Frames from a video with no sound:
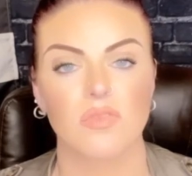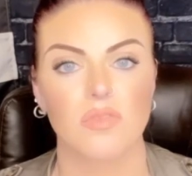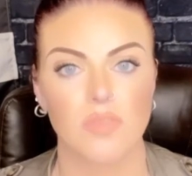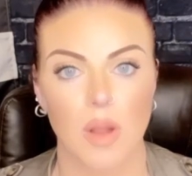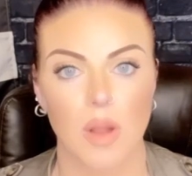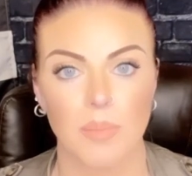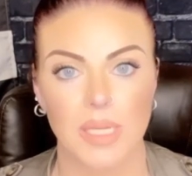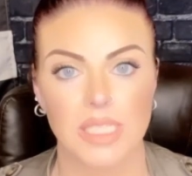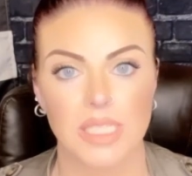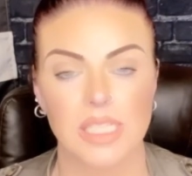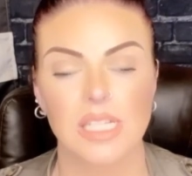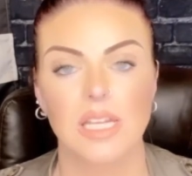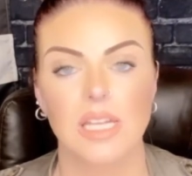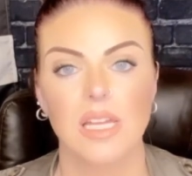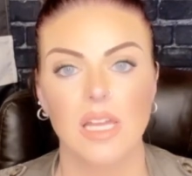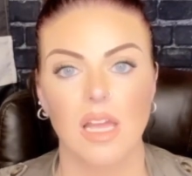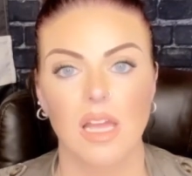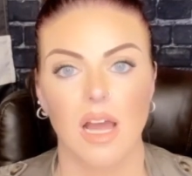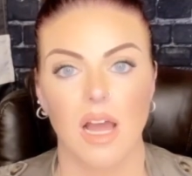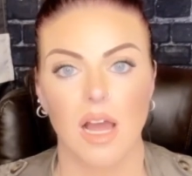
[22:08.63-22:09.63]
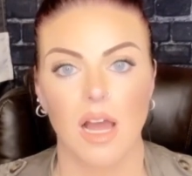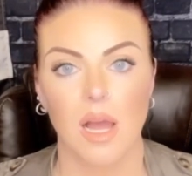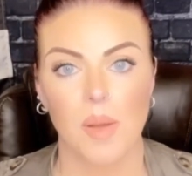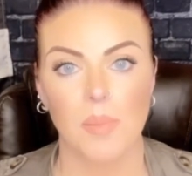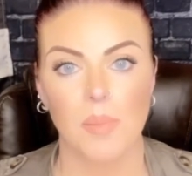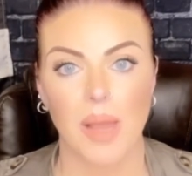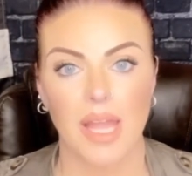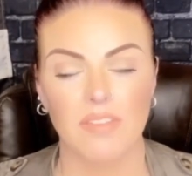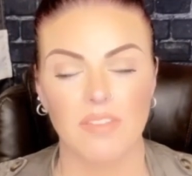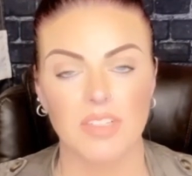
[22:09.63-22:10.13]
from it.
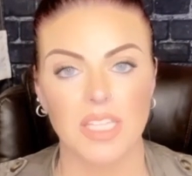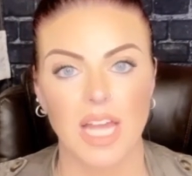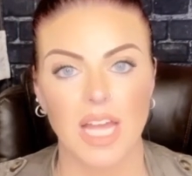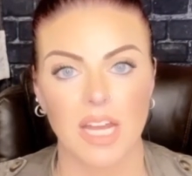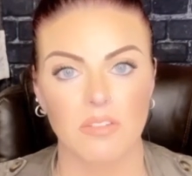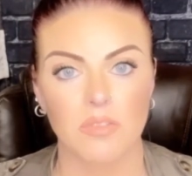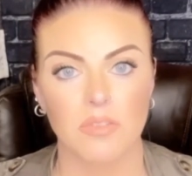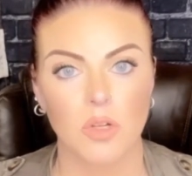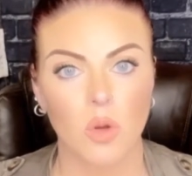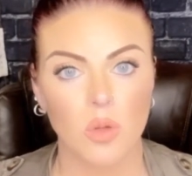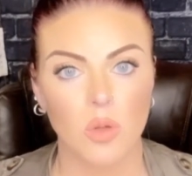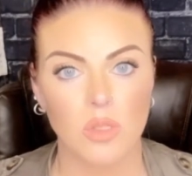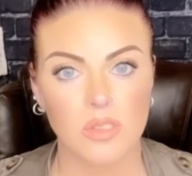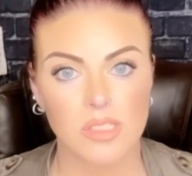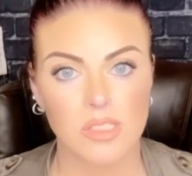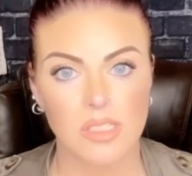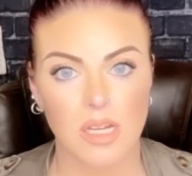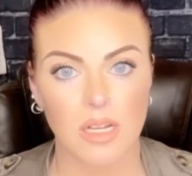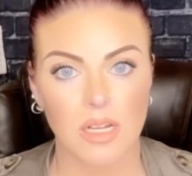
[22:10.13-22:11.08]
I have a lot of goals.